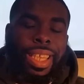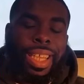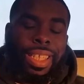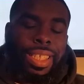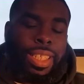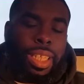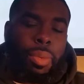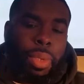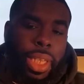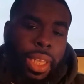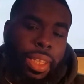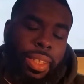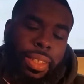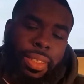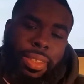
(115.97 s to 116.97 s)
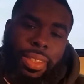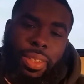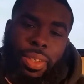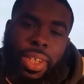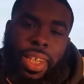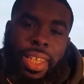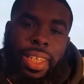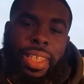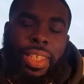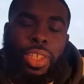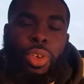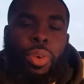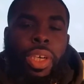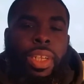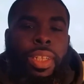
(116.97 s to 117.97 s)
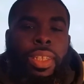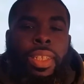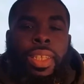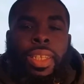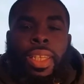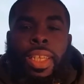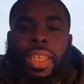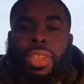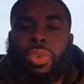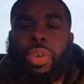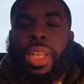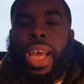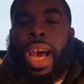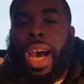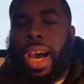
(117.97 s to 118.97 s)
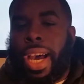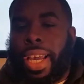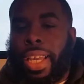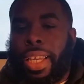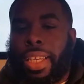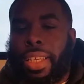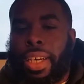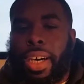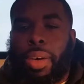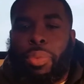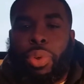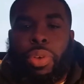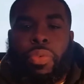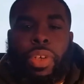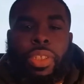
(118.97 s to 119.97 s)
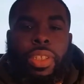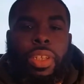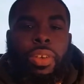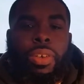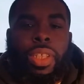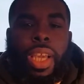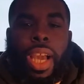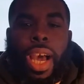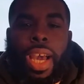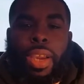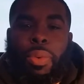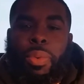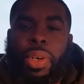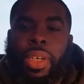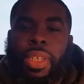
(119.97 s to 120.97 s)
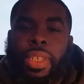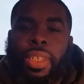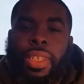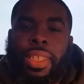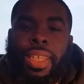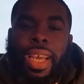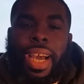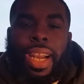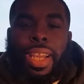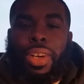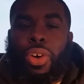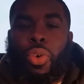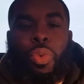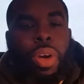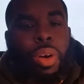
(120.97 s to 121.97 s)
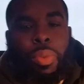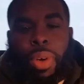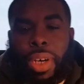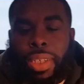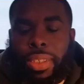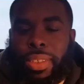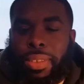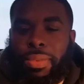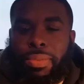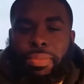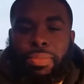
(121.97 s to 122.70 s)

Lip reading: NCAA, okay, UNI, University of Northern Iowa. I didn't know where it was.